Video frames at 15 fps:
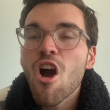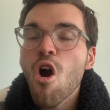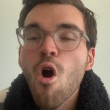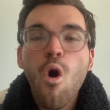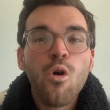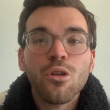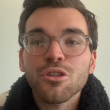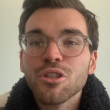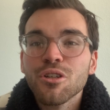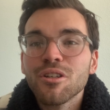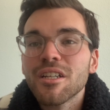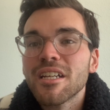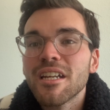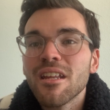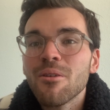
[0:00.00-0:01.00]
altered
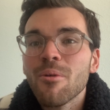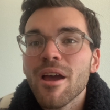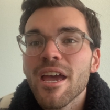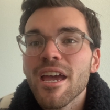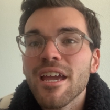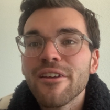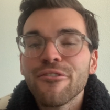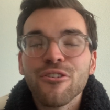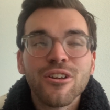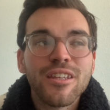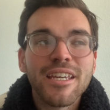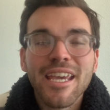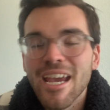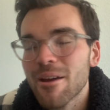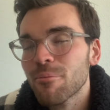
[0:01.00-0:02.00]
in any way for the
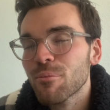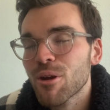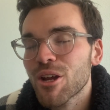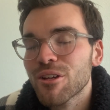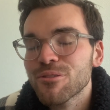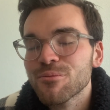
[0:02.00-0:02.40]
camera.